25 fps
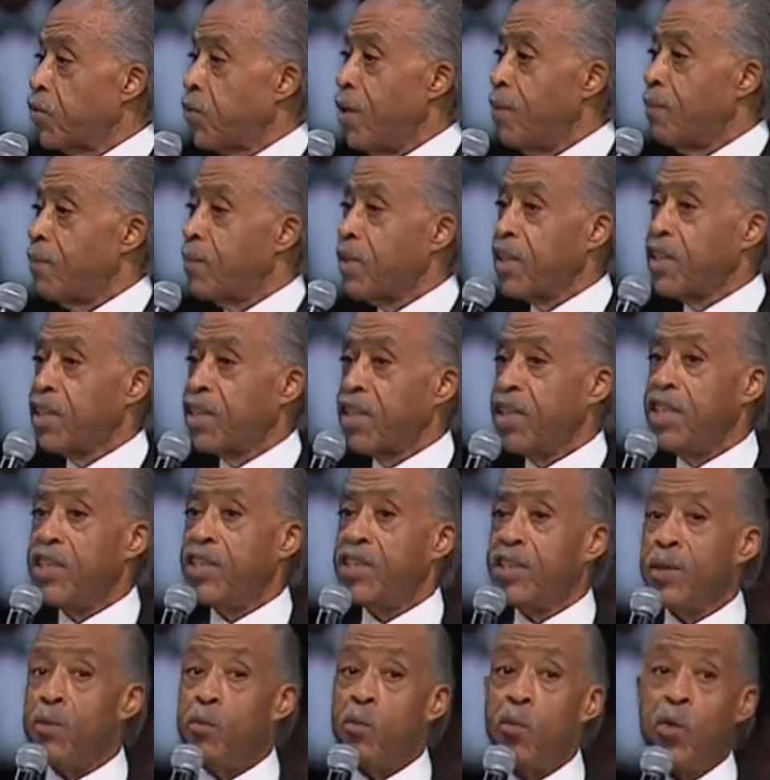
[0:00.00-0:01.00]
Trump to
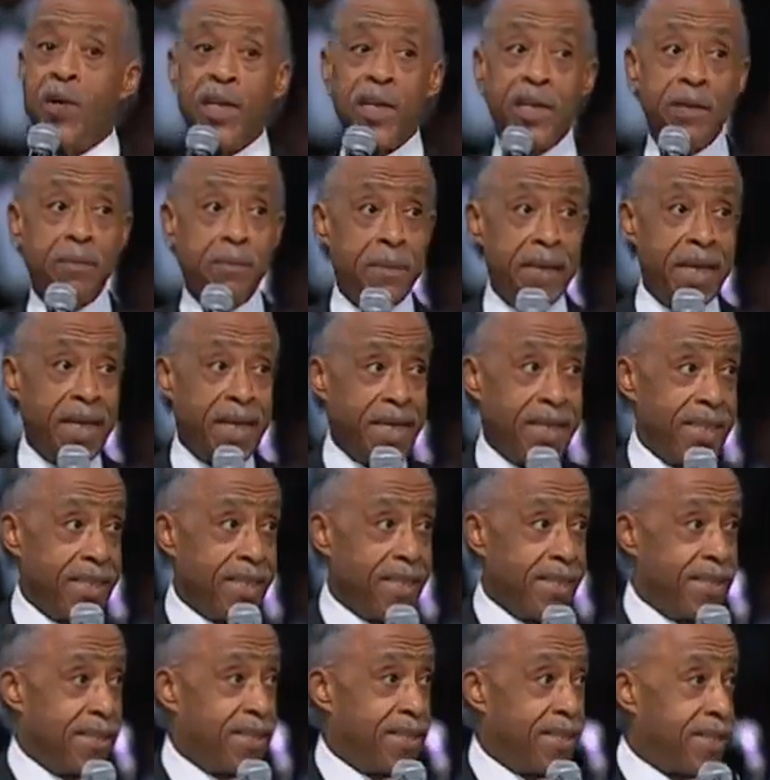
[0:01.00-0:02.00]
teach him what it
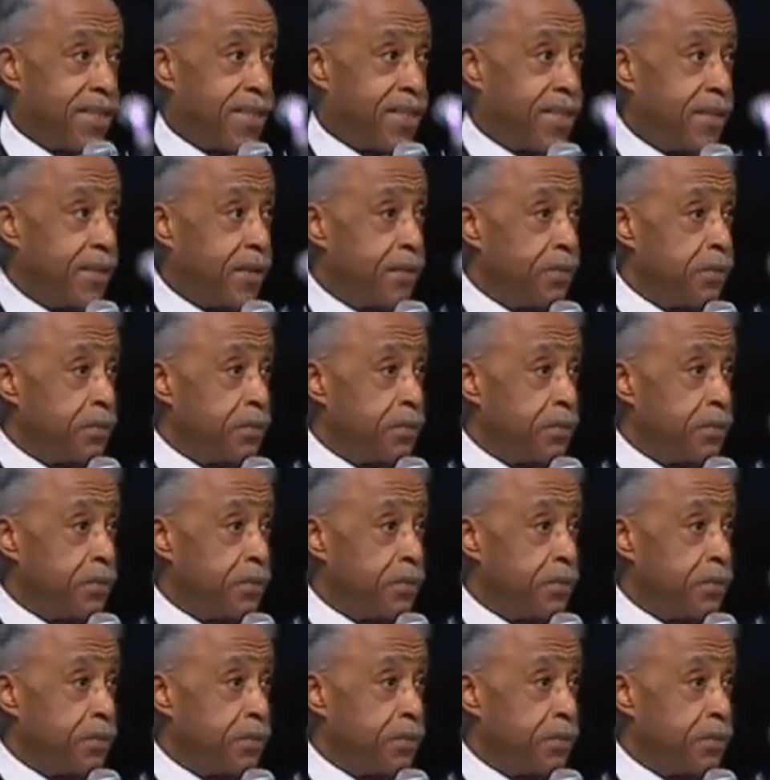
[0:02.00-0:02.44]
means.